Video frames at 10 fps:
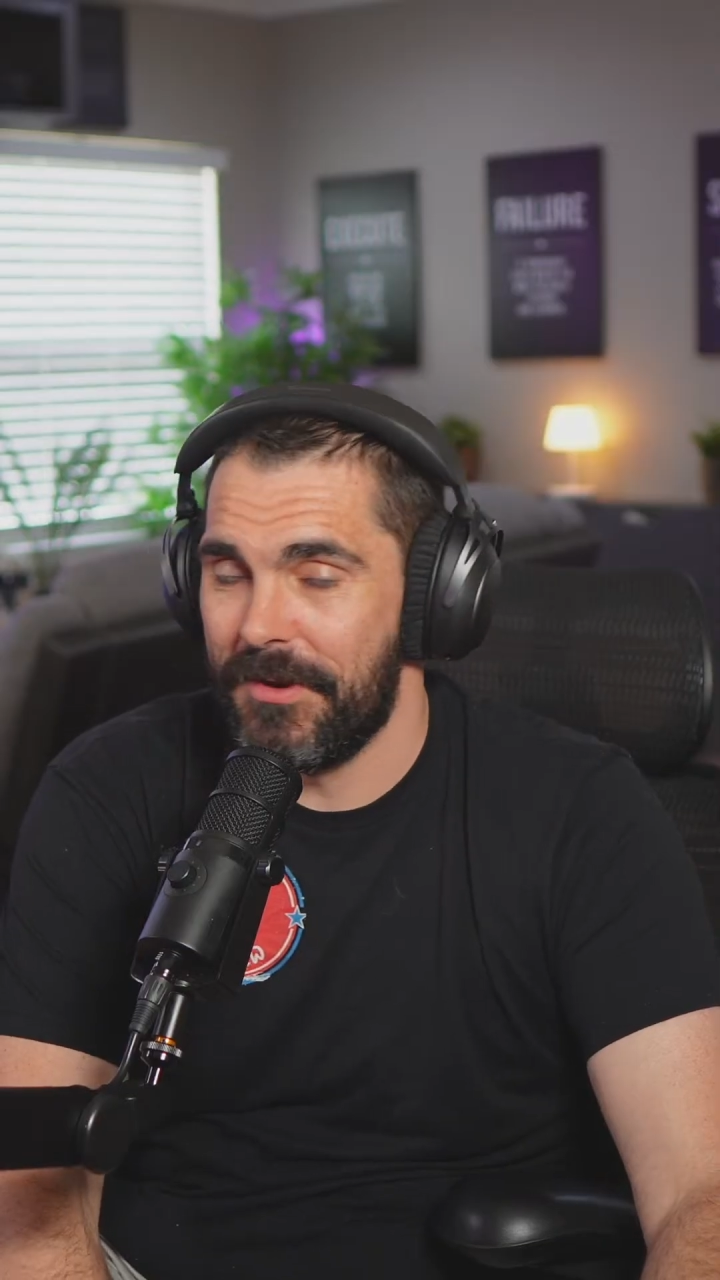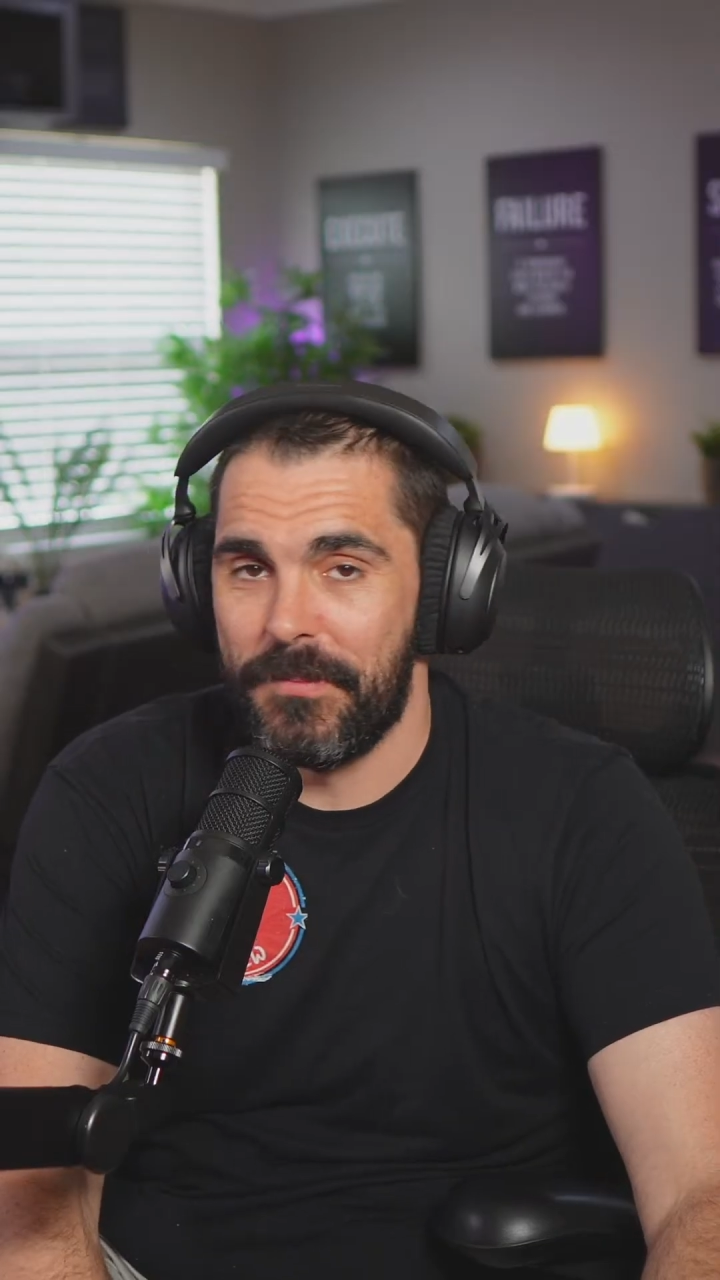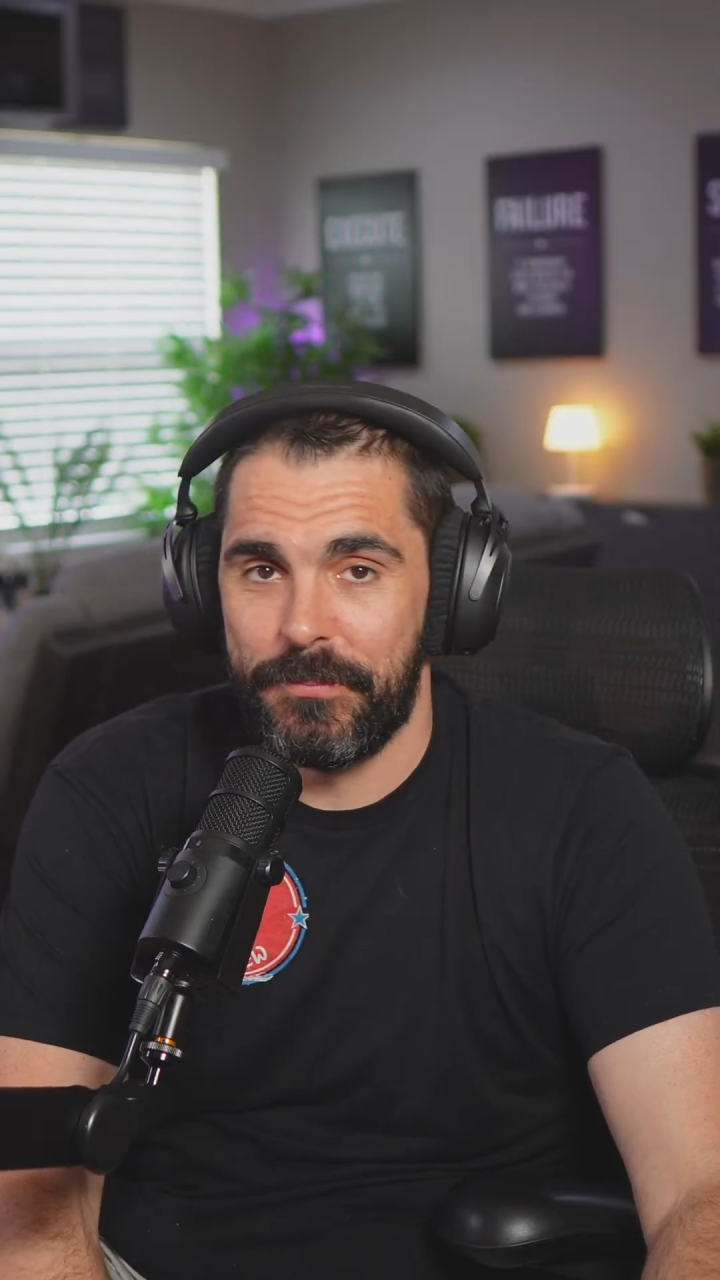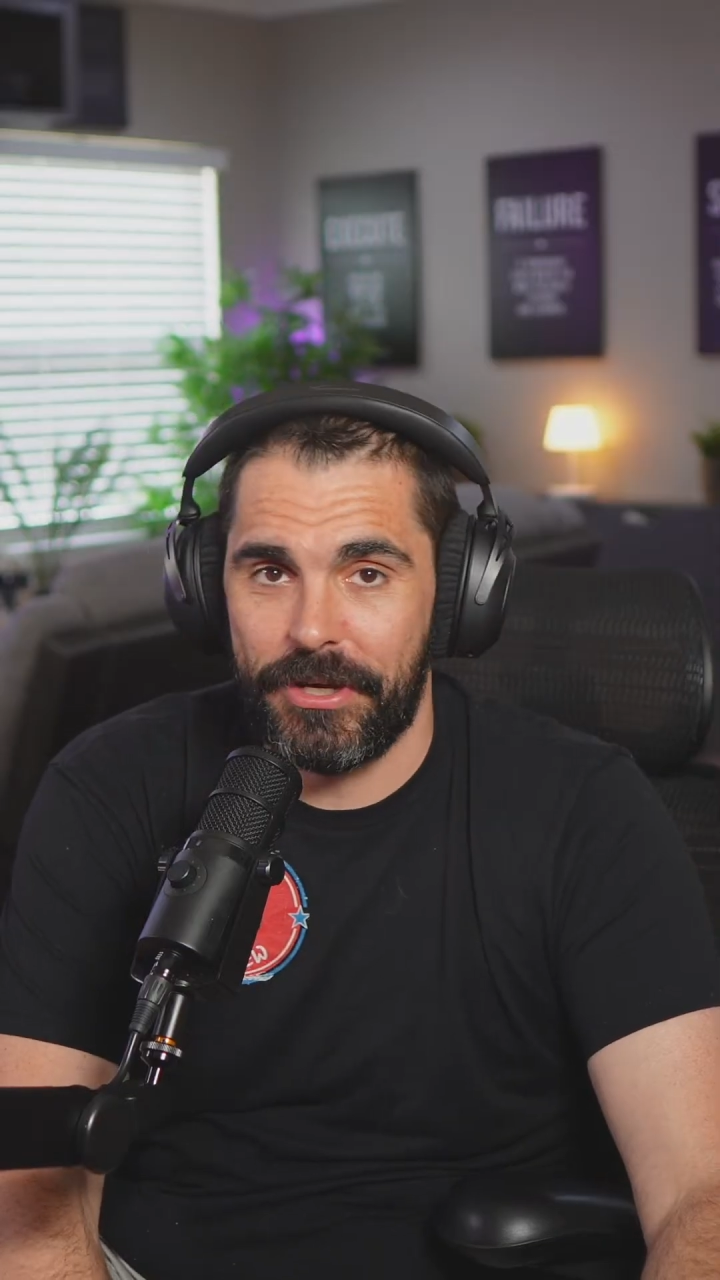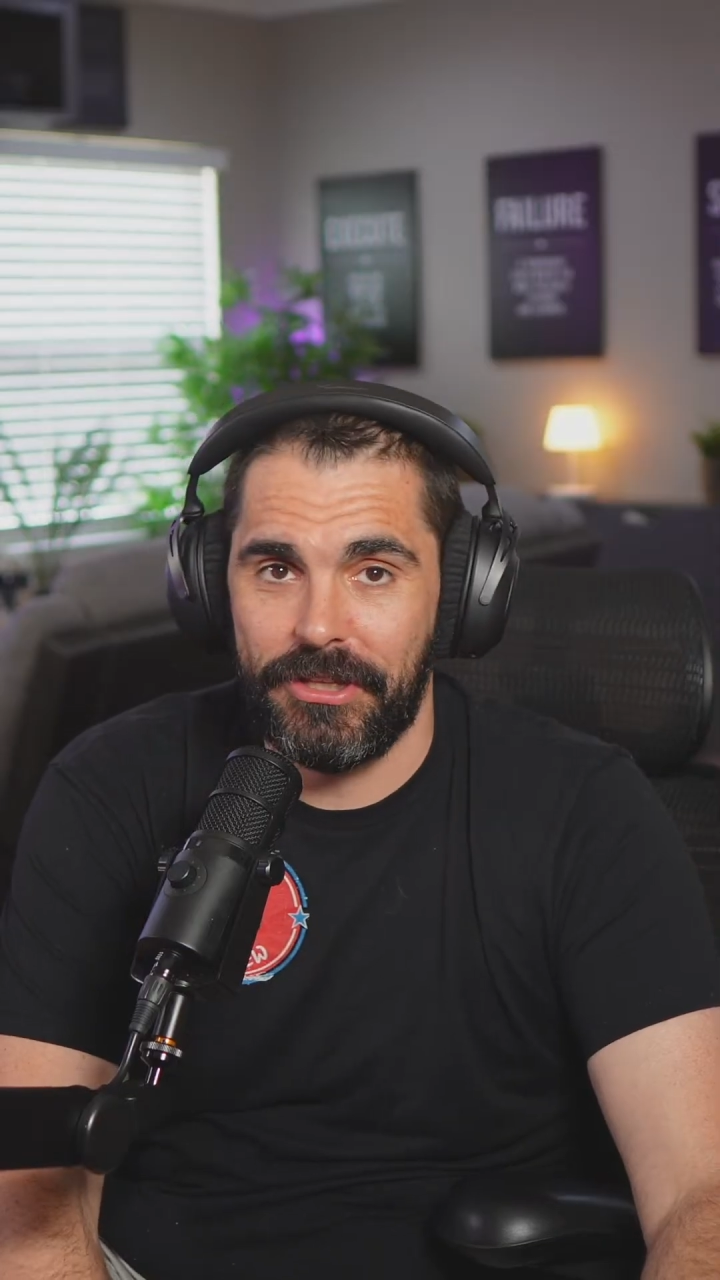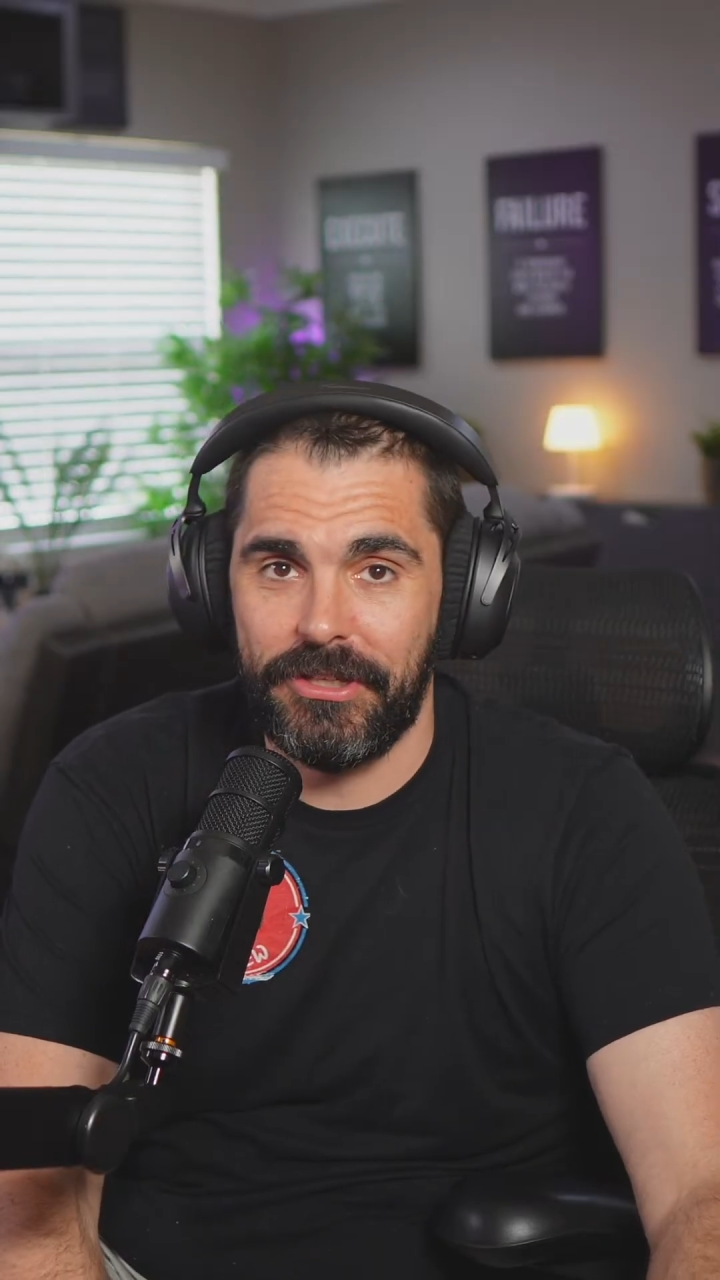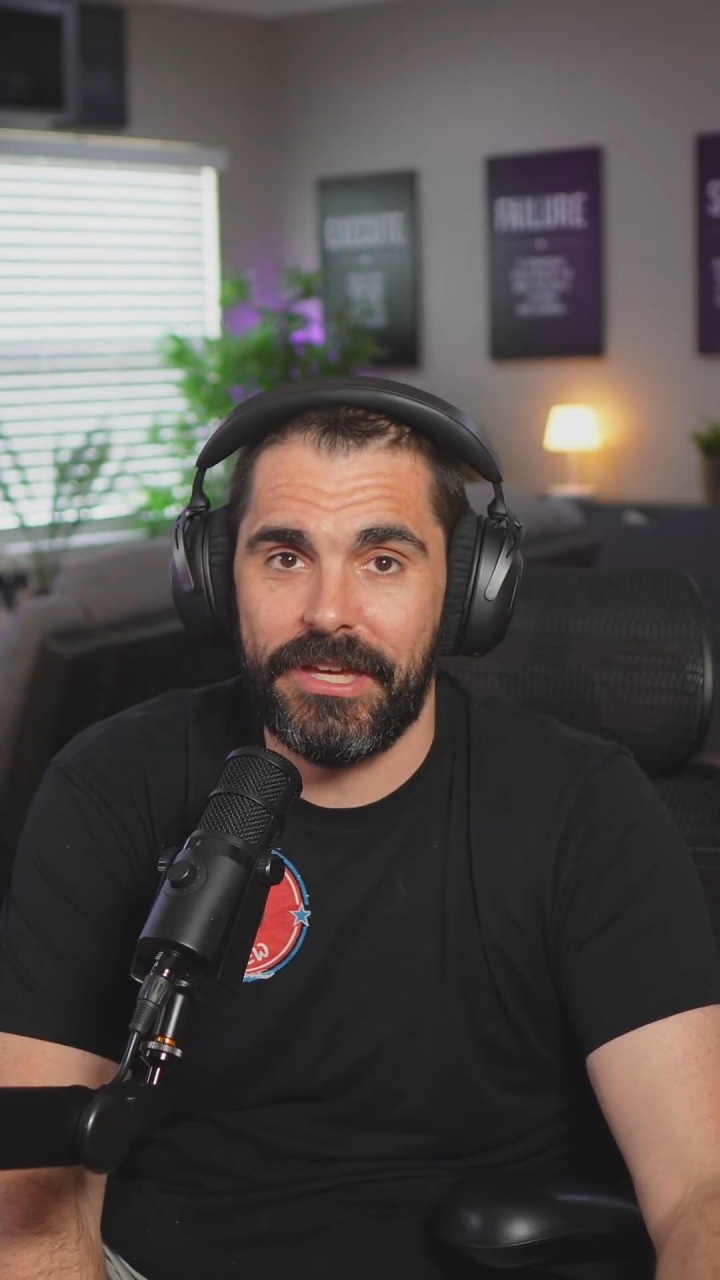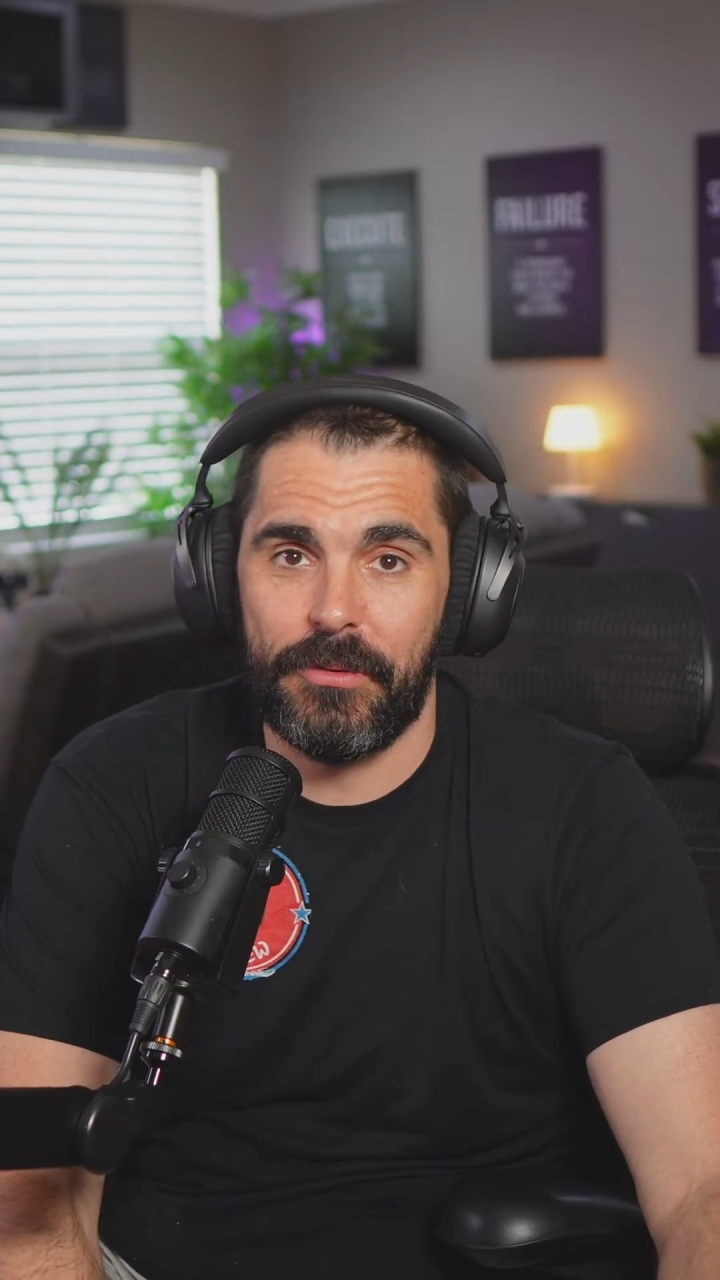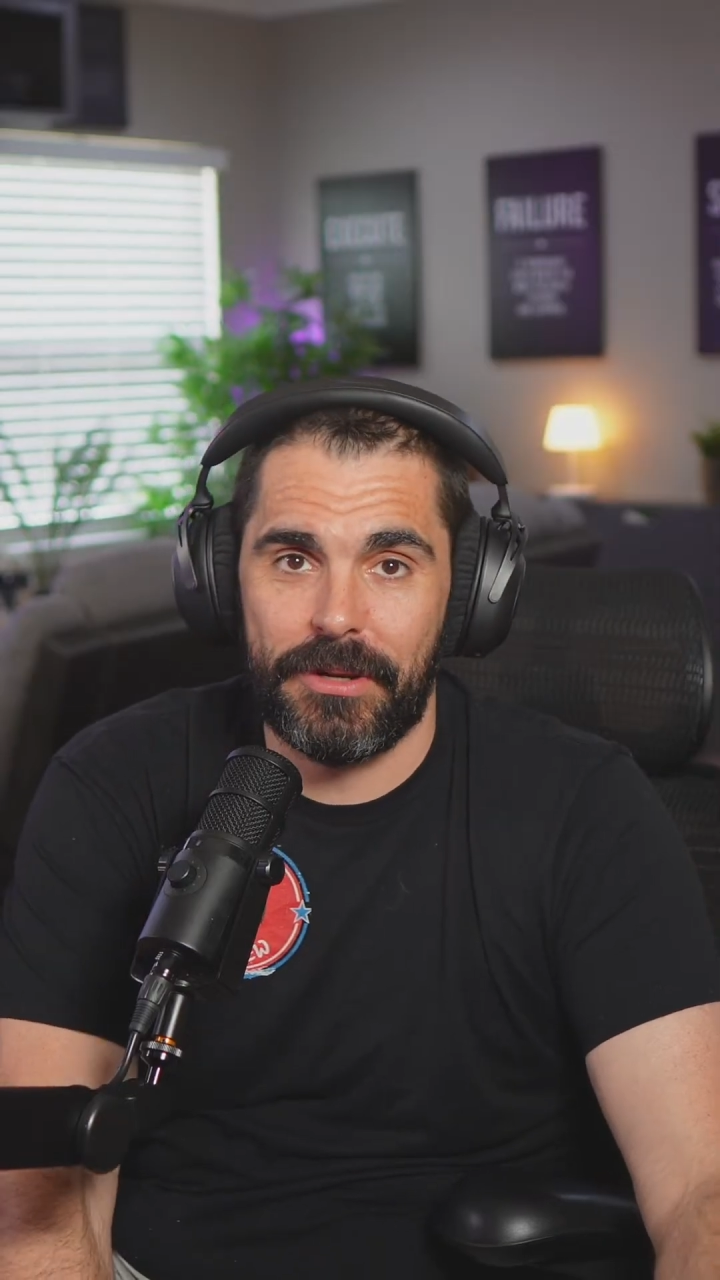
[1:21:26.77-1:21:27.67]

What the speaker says: But you get